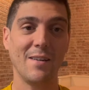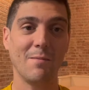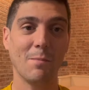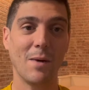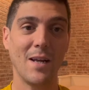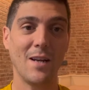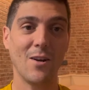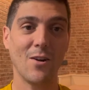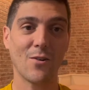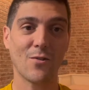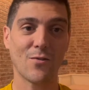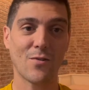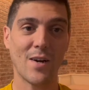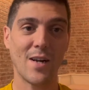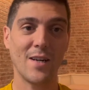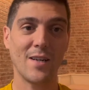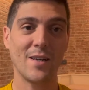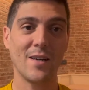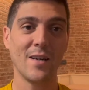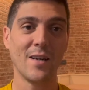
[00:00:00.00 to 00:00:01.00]
my long
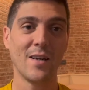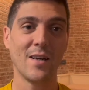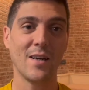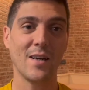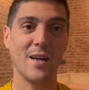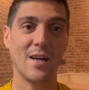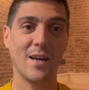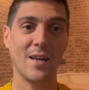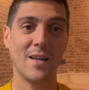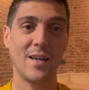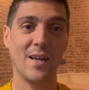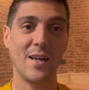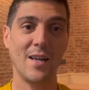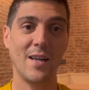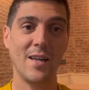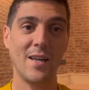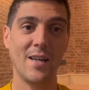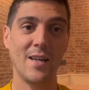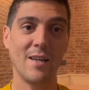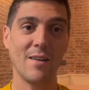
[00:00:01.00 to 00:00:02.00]
run, and
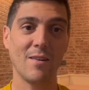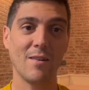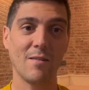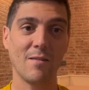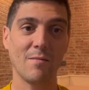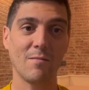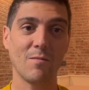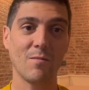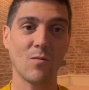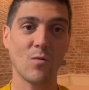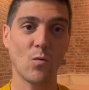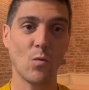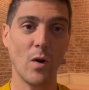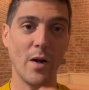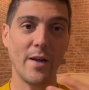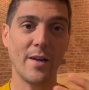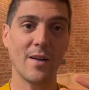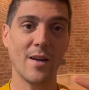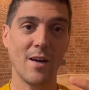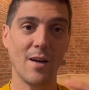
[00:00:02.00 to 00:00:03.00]
I
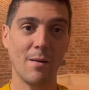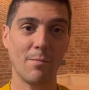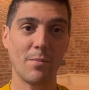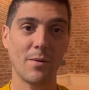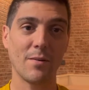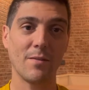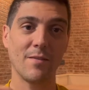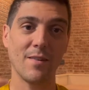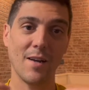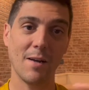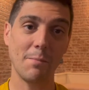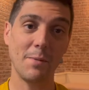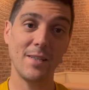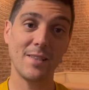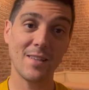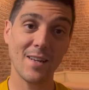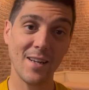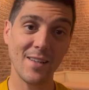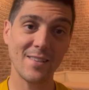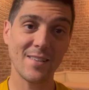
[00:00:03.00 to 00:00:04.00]
wake up a bit
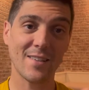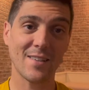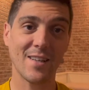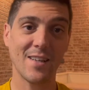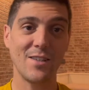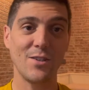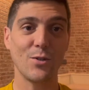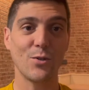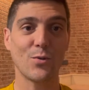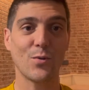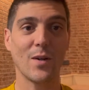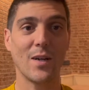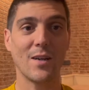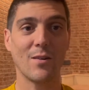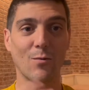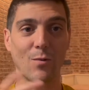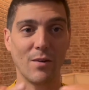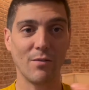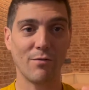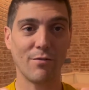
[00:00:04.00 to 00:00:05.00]
later than usual,
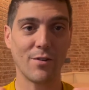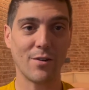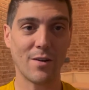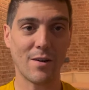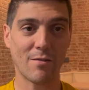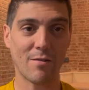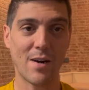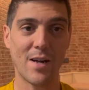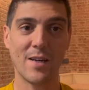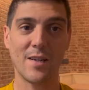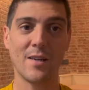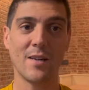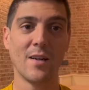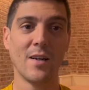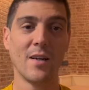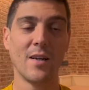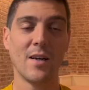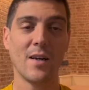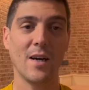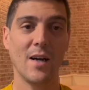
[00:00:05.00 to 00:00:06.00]
went for a run,
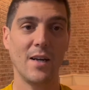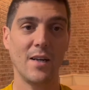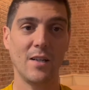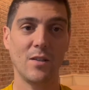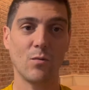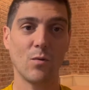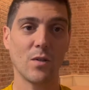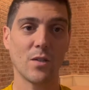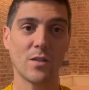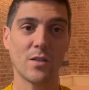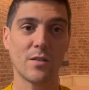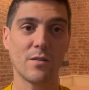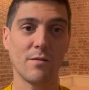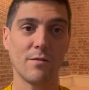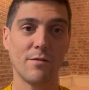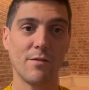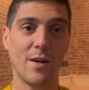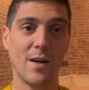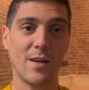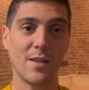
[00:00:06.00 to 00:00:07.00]
and it was
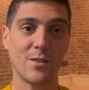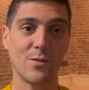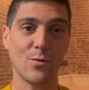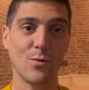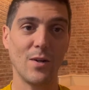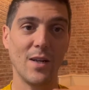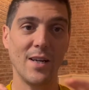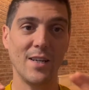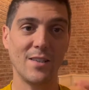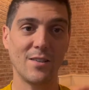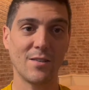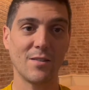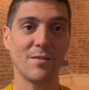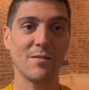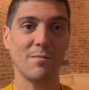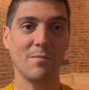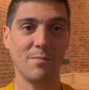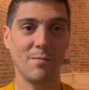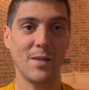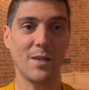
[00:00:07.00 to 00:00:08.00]
far too late
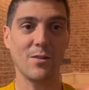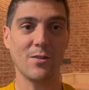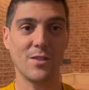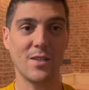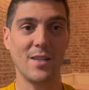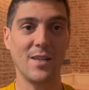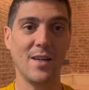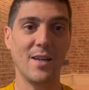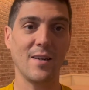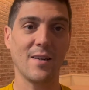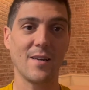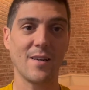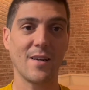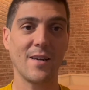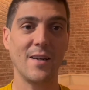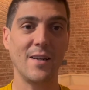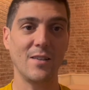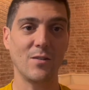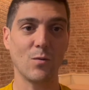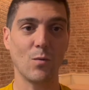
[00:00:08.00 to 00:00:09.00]
because the
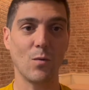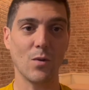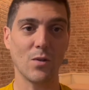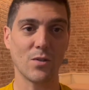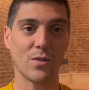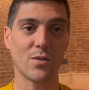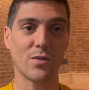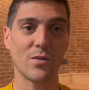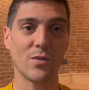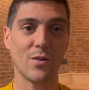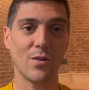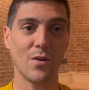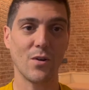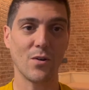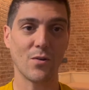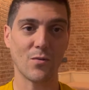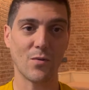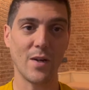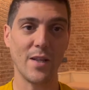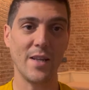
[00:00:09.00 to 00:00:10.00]
heat was
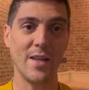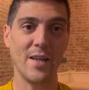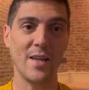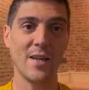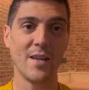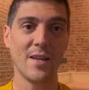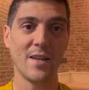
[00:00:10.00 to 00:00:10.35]
already